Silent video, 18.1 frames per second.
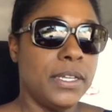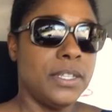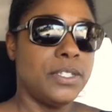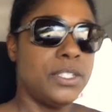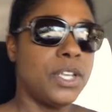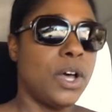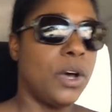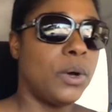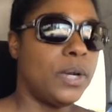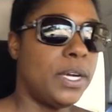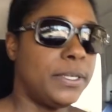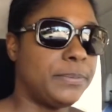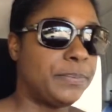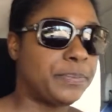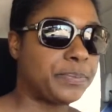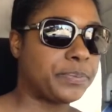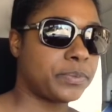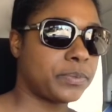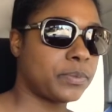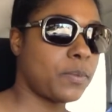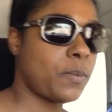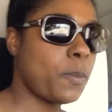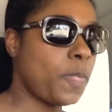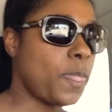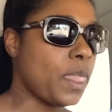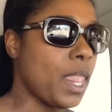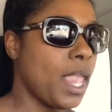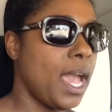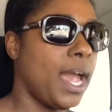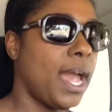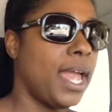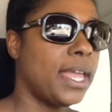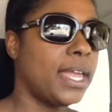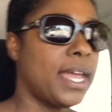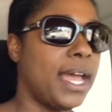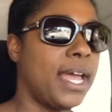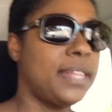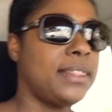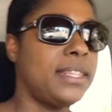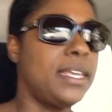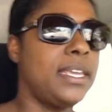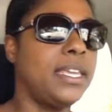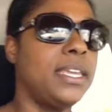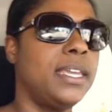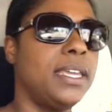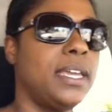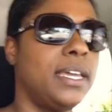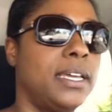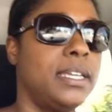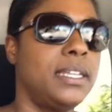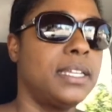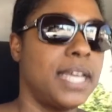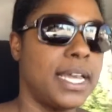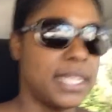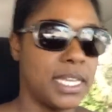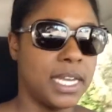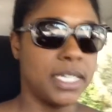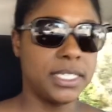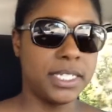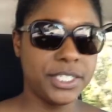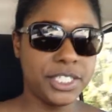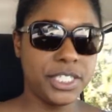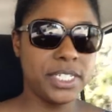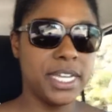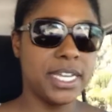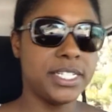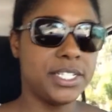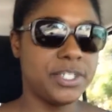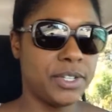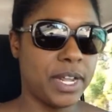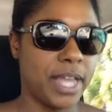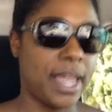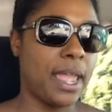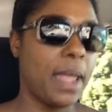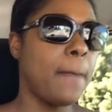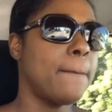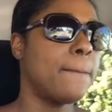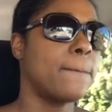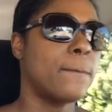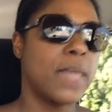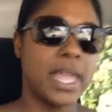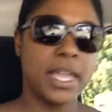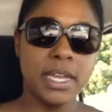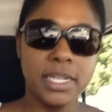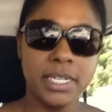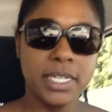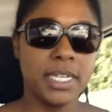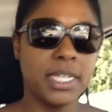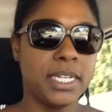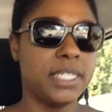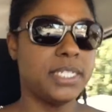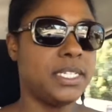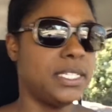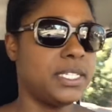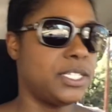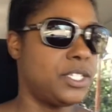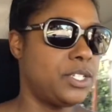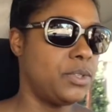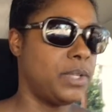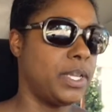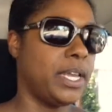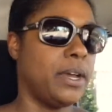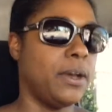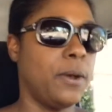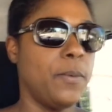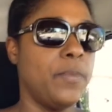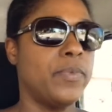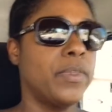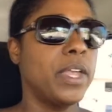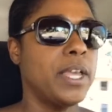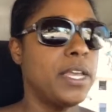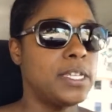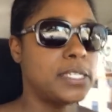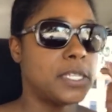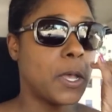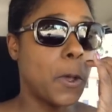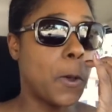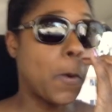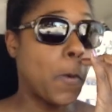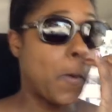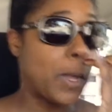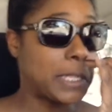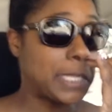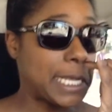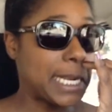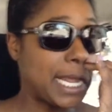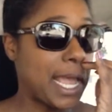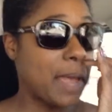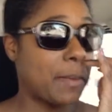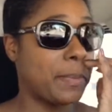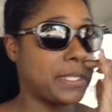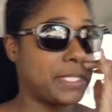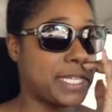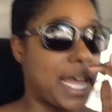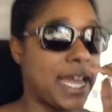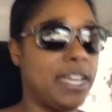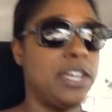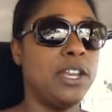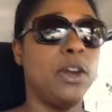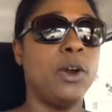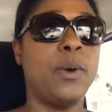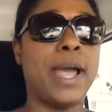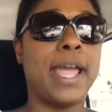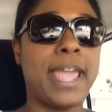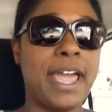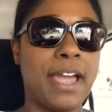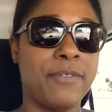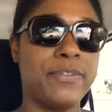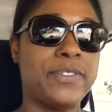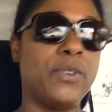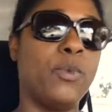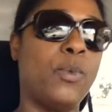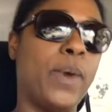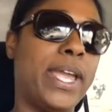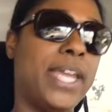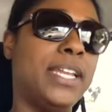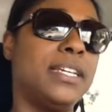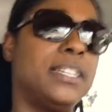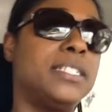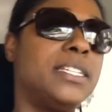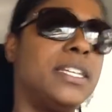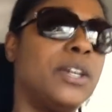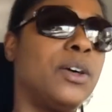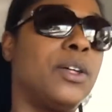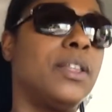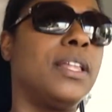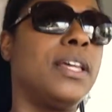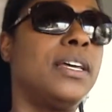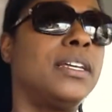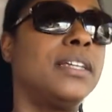So I got the audition yesterday. I couldn't get into the studio. So when that happens, I know I have to wait until